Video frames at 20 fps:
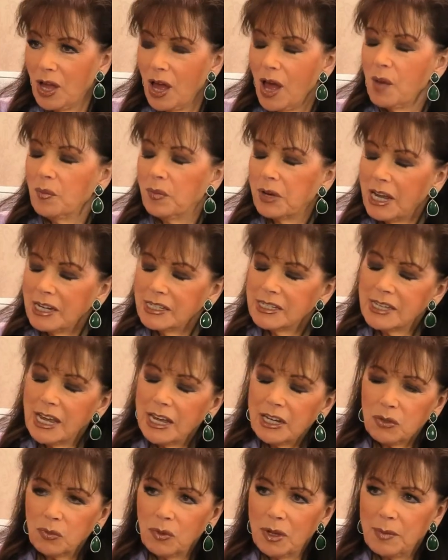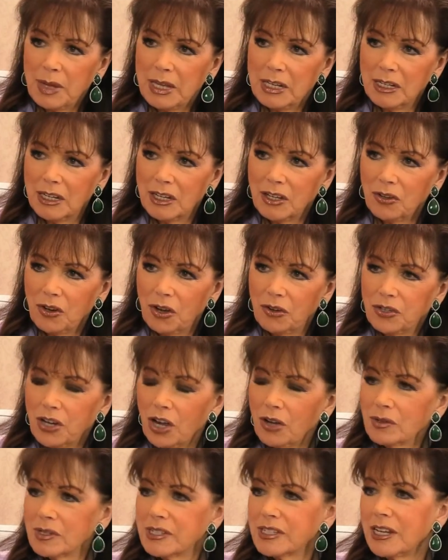Yeah. But I say to women, you know,
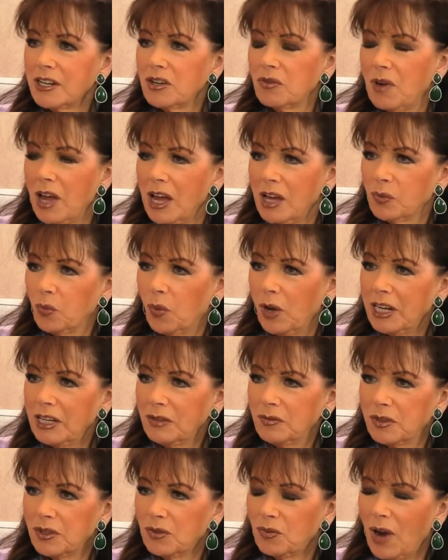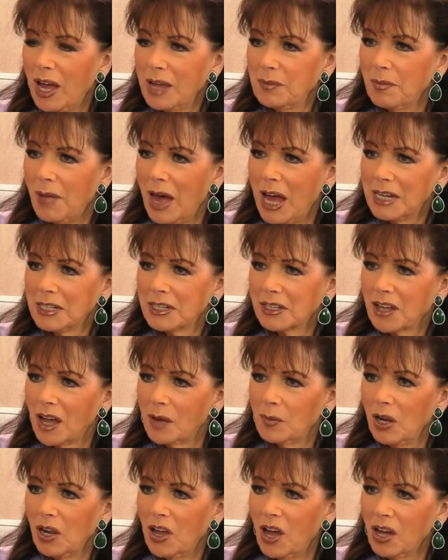don't sit around waiting for the right man to
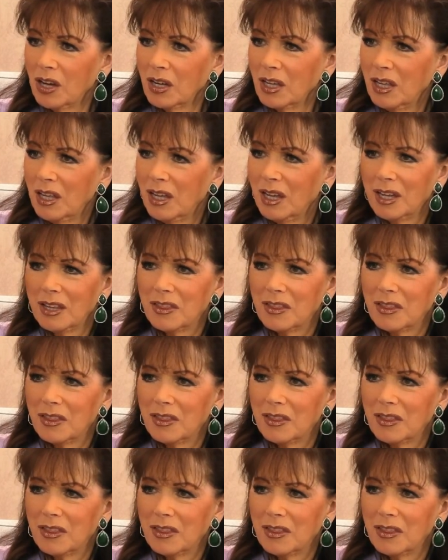come along.